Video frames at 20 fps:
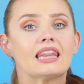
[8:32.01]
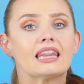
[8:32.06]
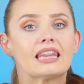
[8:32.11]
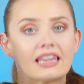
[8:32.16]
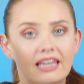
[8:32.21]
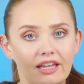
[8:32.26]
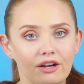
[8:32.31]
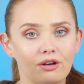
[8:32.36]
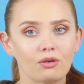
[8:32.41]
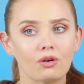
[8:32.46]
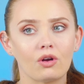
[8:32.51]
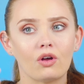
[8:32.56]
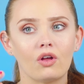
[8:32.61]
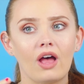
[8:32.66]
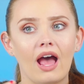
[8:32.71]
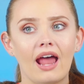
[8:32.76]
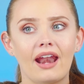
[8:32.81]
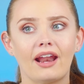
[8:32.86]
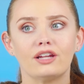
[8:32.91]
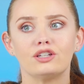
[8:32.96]
literal,
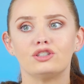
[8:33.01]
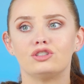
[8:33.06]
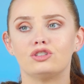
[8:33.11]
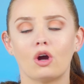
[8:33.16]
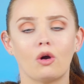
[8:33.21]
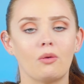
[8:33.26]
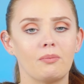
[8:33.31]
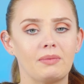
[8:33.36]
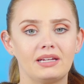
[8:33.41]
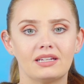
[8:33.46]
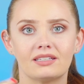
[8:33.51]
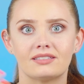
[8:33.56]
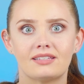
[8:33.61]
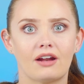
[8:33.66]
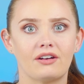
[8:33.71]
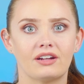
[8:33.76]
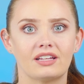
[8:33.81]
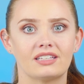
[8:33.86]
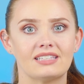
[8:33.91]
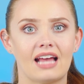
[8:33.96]
and I don't mean to
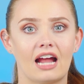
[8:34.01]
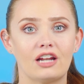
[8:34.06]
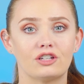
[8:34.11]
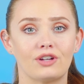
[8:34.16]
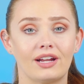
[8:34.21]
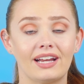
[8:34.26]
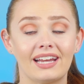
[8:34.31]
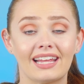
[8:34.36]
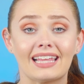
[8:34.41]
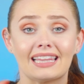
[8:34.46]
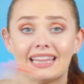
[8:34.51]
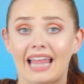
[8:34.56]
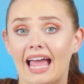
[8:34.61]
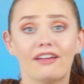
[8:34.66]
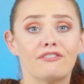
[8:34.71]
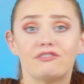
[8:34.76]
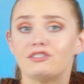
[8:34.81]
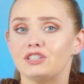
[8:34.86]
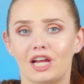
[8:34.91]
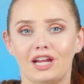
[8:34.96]
sound exaggerating,
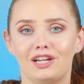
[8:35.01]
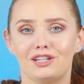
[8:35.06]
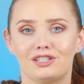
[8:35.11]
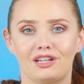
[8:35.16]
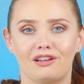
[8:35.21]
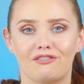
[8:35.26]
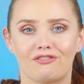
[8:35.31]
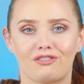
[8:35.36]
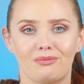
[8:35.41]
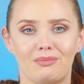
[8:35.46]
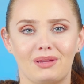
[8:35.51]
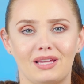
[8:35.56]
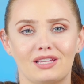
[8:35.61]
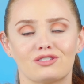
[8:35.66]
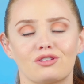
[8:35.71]
life-changing for me.